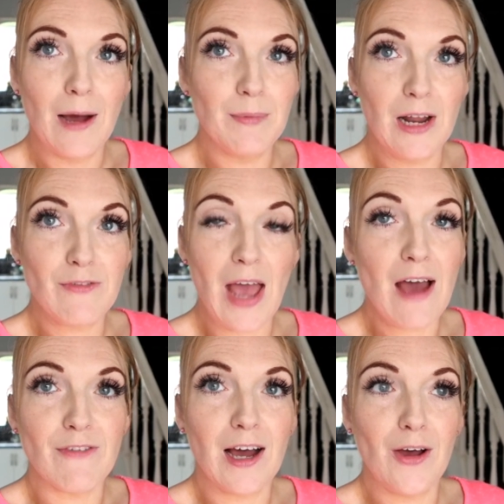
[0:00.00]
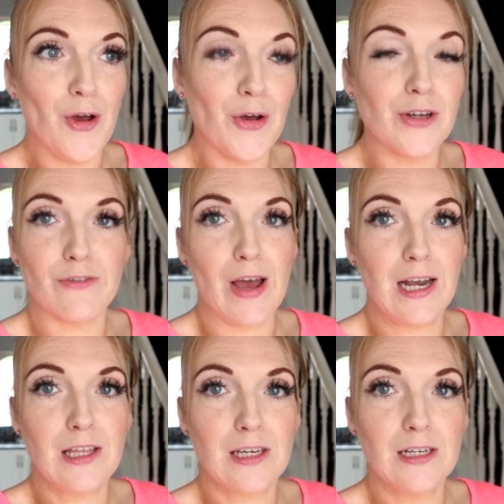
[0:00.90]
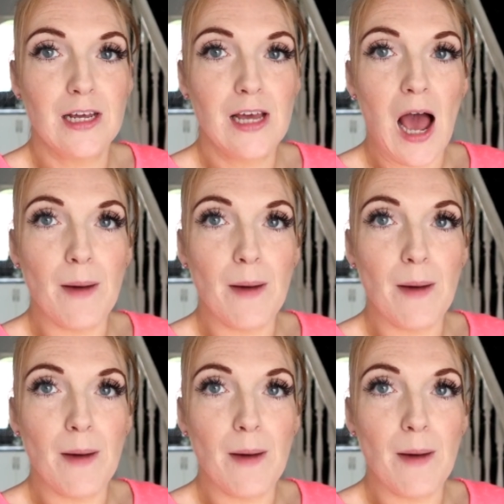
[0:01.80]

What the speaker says: I mean, have you ever heard of anything?